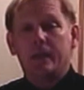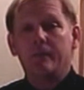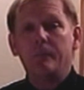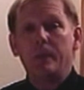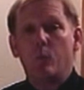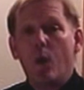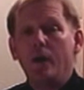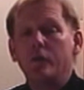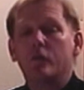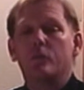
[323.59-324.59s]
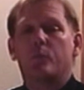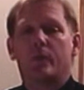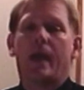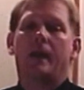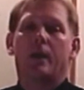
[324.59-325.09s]
give me one group
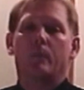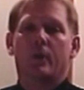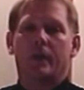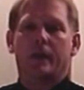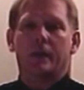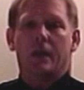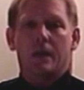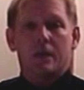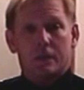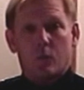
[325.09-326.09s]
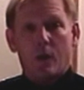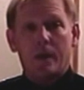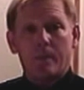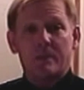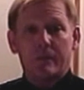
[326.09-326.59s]
with that number in it. So 1
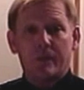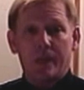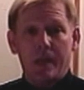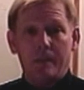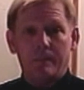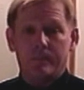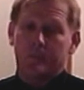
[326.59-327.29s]
times 17?